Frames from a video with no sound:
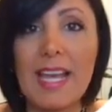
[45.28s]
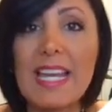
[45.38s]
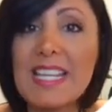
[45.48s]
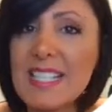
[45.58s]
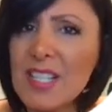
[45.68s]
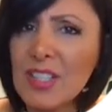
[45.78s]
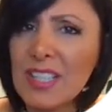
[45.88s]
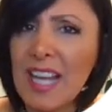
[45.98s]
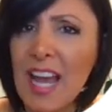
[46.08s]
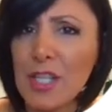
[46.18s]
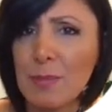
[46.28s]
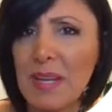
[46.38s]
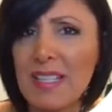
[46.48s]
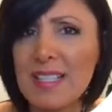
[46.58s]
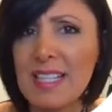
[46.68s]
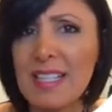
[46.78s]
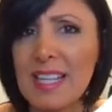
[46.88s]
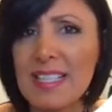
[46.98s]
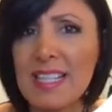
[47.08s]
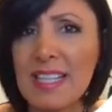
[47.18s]
Inserting hash-based
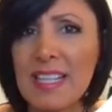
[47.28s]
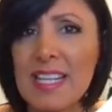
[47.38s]
indexing